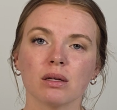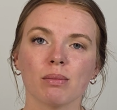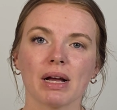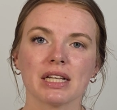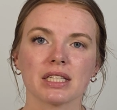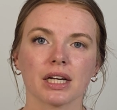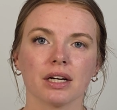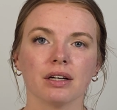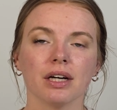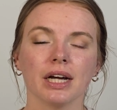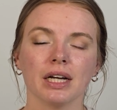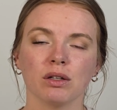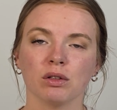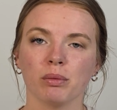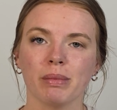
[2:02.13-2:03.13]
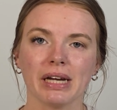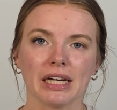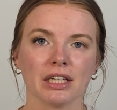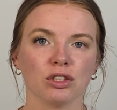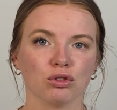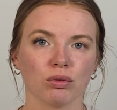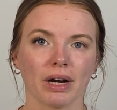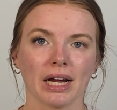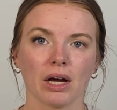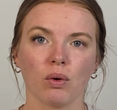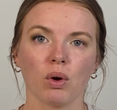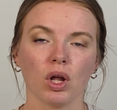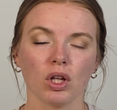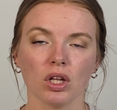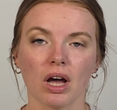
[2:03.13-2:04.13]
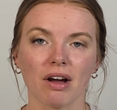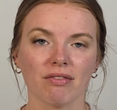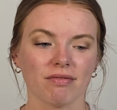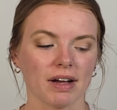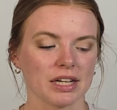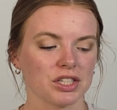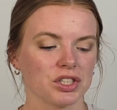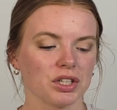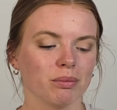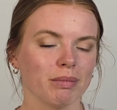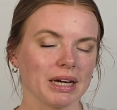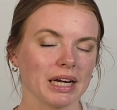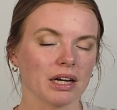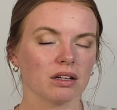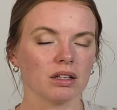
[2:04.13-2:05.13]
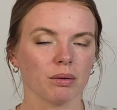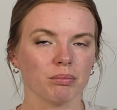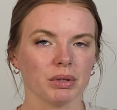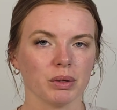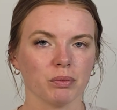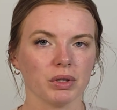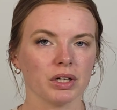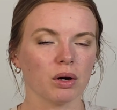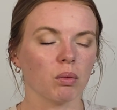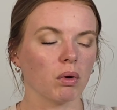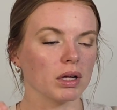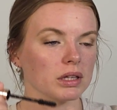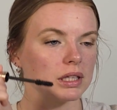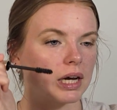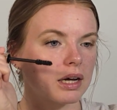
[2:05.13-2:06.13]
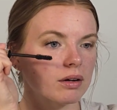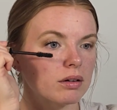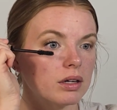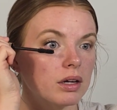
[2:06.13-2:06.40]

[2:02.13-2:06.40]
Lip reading: mascara and it will make it dry out a lot faster, make it clumpy. We don't want that.